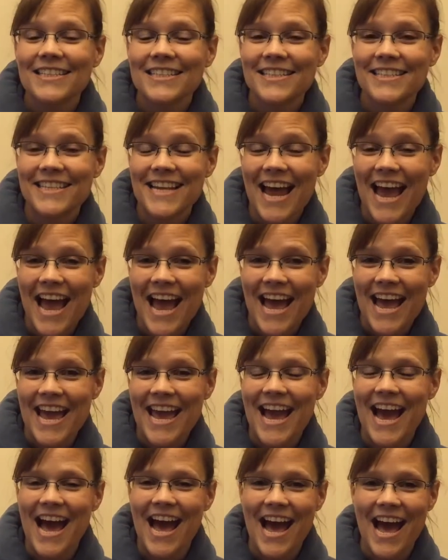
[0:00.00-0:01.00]

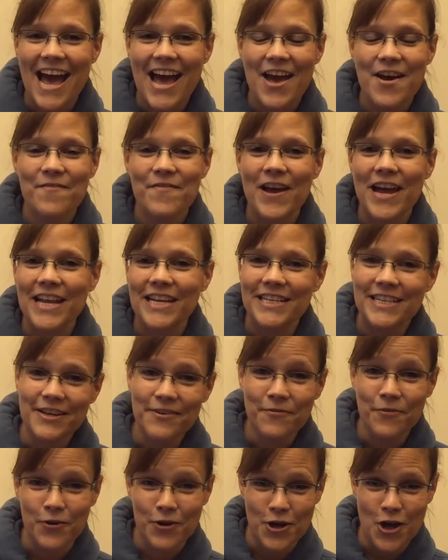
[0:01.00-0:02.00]
Today I have a
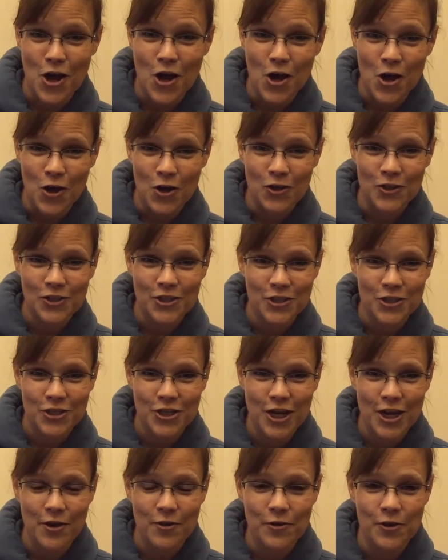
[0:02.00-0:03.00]
different haul to
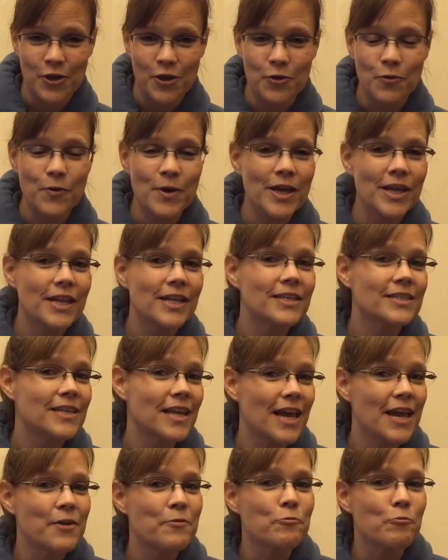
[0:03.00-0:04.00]
show you. It is
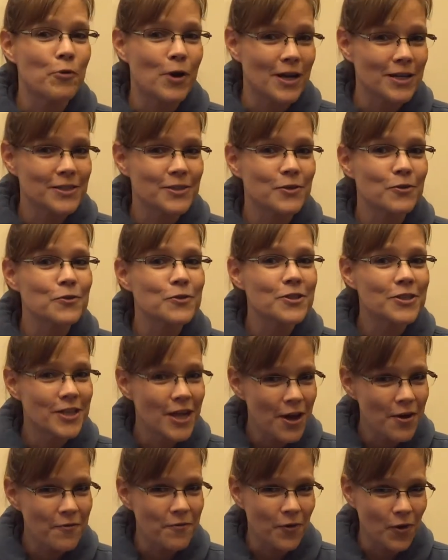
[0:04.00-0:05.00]
a Russell
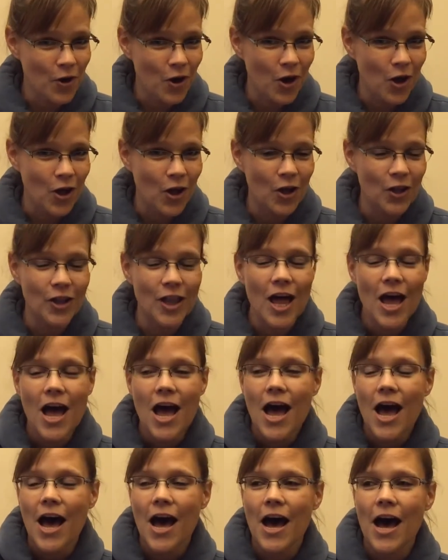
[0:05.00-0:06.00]
Stover haul.
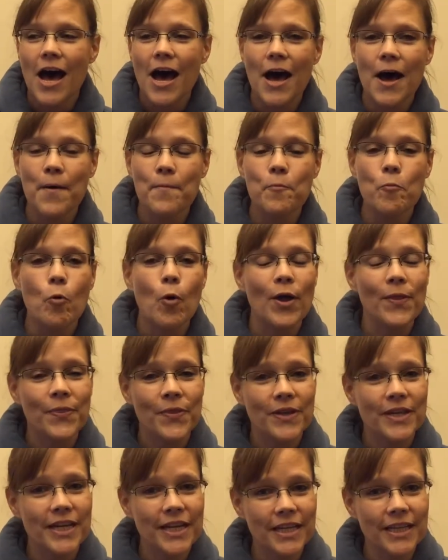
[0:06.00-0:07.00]
Um, what
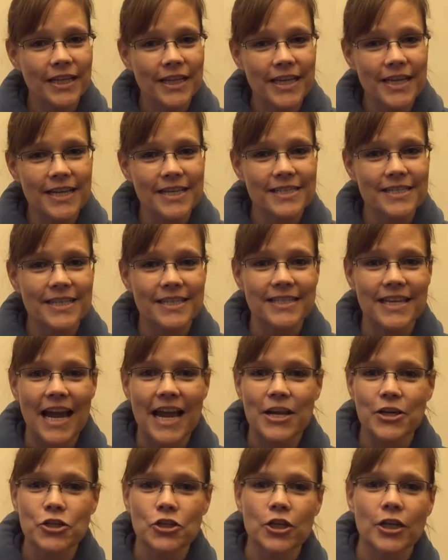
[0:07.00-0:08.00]
the deal is, is
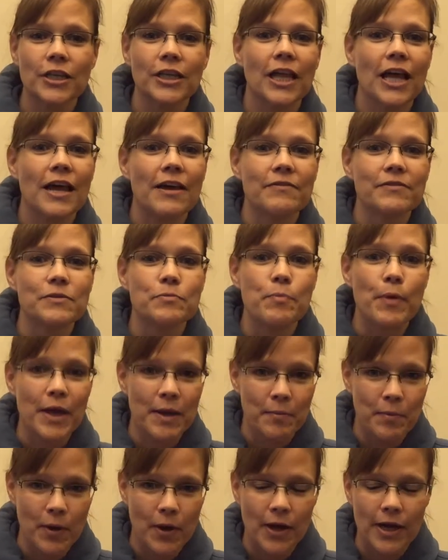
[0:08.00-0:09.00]
Ashley loves
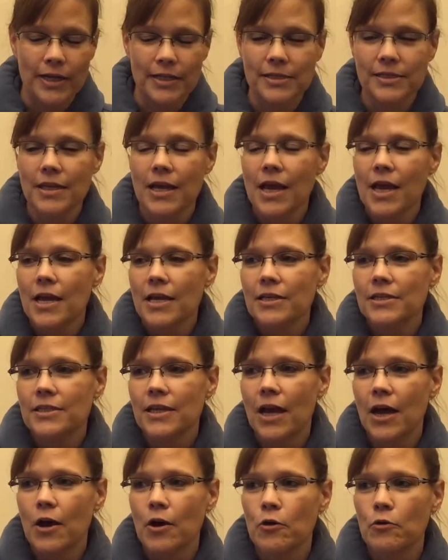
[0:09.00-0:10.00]
Big Bites.
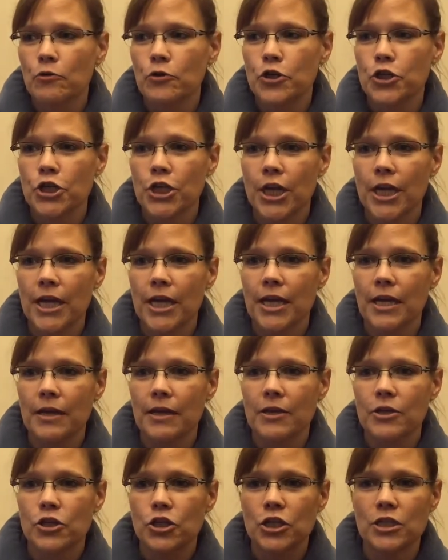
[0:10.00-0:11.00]
So
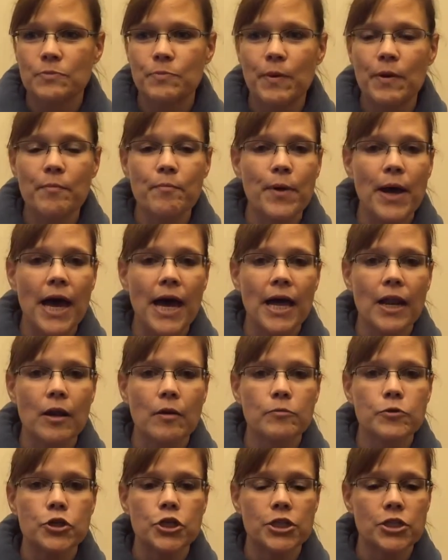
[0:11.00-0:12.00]
she, she's been
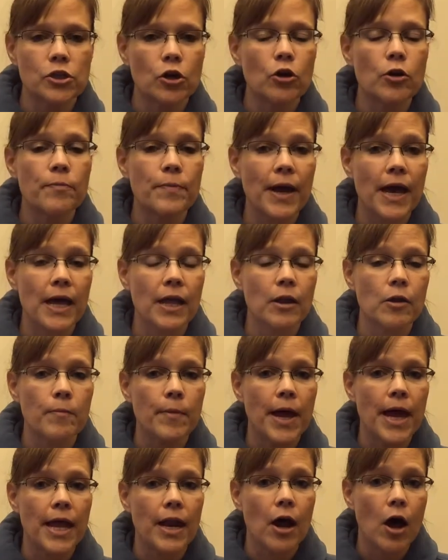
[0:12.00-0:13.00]
buying them, she started buying them
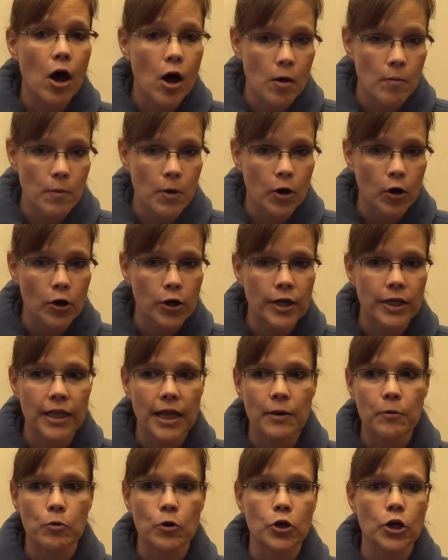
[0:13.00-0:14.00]
at Hallmark and
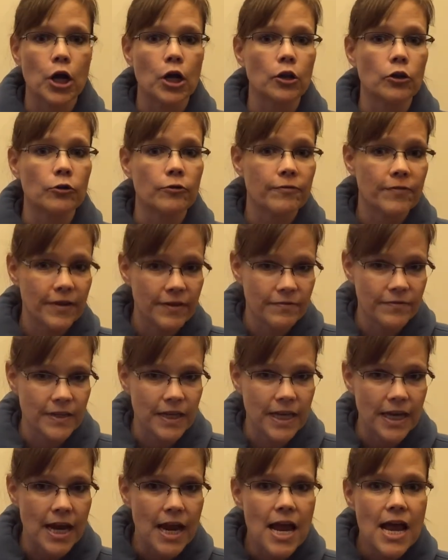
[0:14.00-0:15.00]
they were
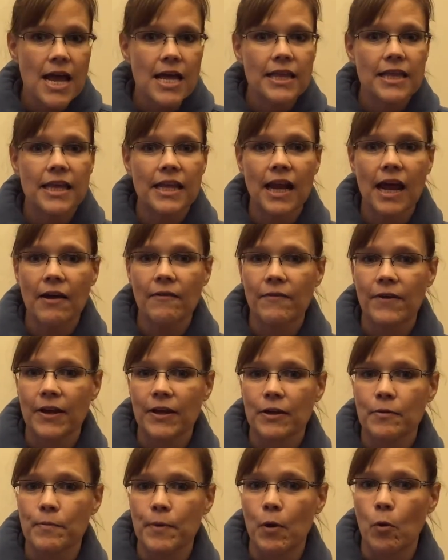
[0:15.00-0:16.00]
$1.50. Then I
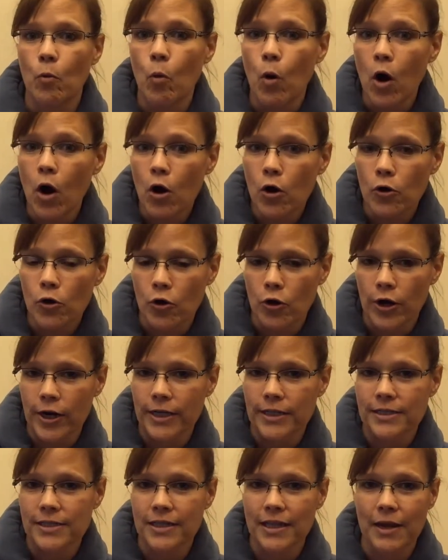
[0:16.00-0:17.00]
found them at
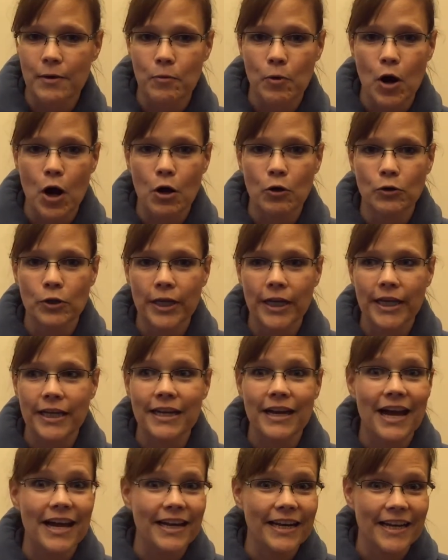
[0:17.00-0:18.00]
Walgreens and they were only
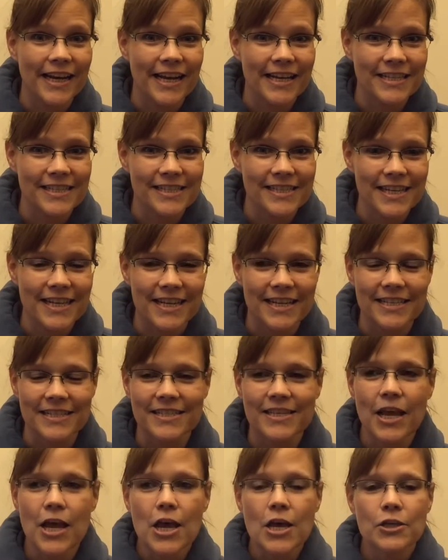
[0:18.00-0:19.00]
99
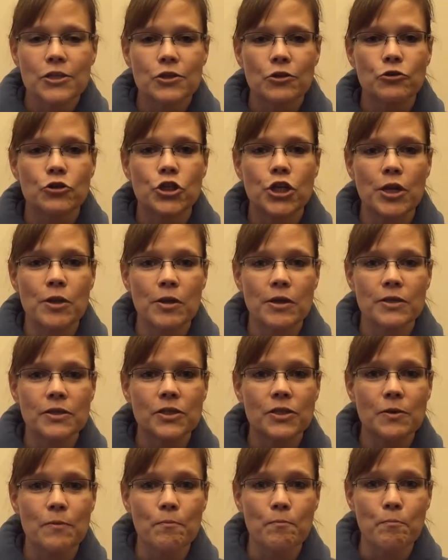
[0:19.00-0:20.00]
cents. So she
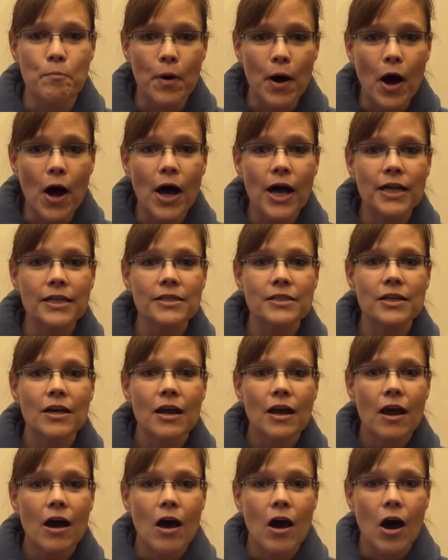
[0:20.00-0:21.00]
bought
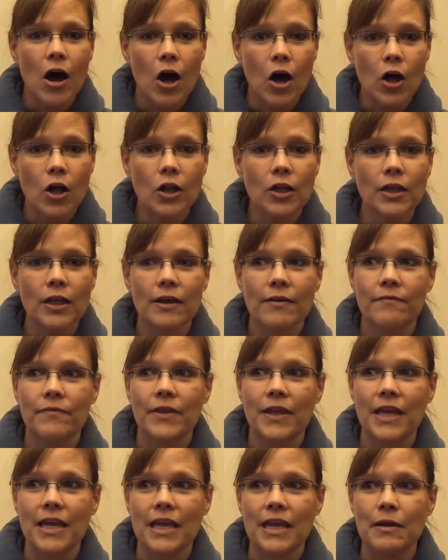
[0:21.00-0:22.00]
all of
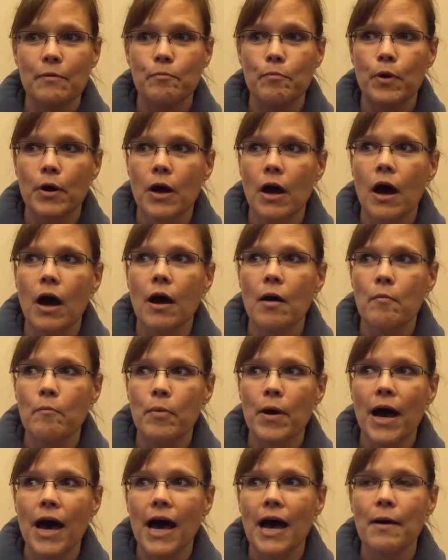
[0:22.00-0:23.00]
the pecan
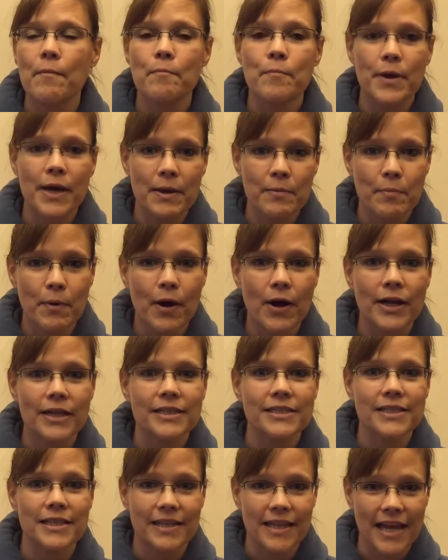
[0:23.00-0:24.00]
pie big
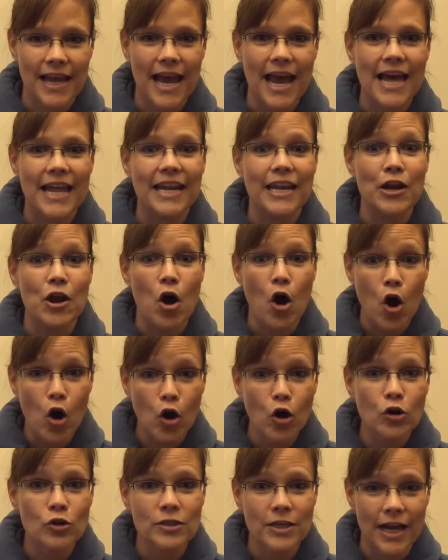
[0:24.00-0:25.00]
bites that they had in
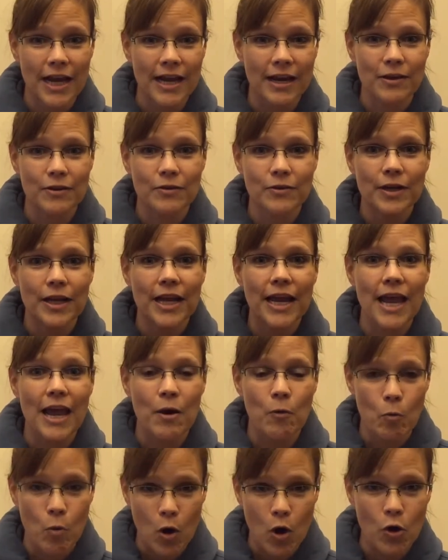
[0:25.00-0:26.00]
our town
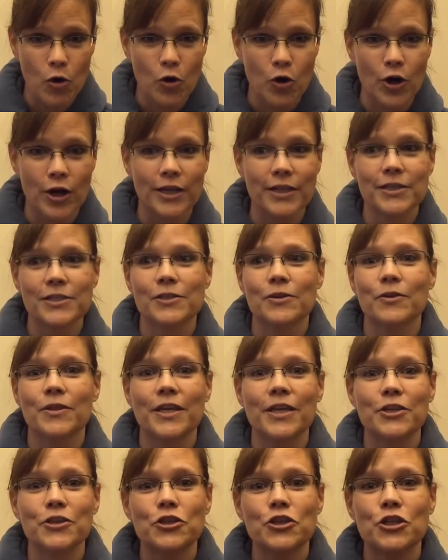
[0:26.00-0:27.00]
at Walgreens. So
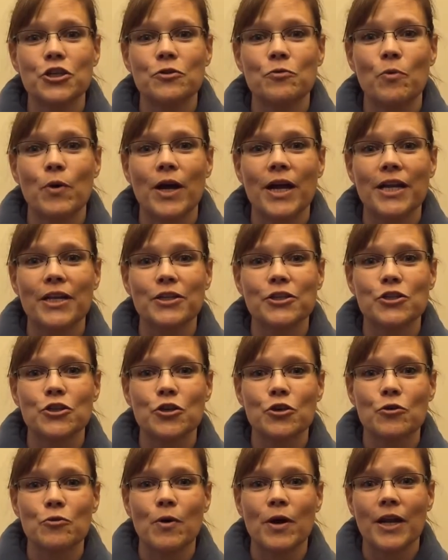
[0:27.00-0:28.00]
then she went
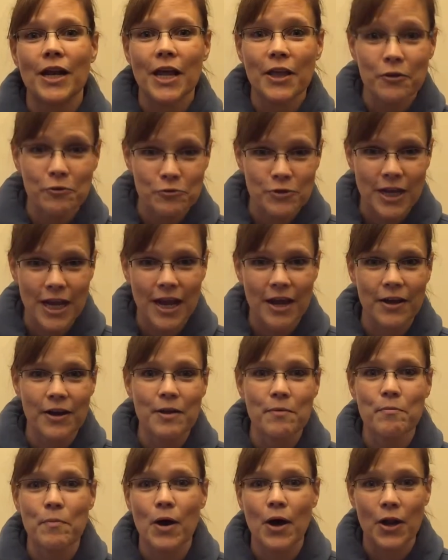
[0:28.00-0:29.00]
to another town
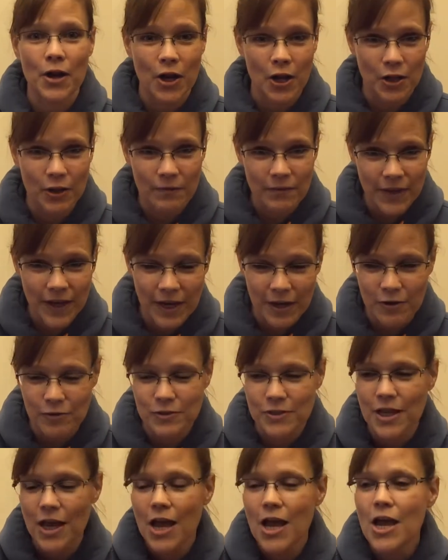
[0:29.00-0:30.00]
and bought all of
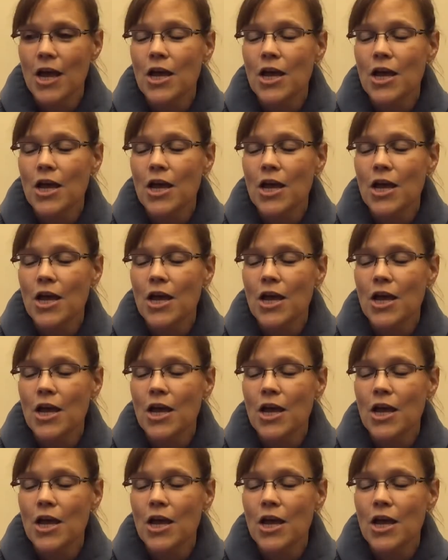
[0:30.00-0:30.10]
theirs.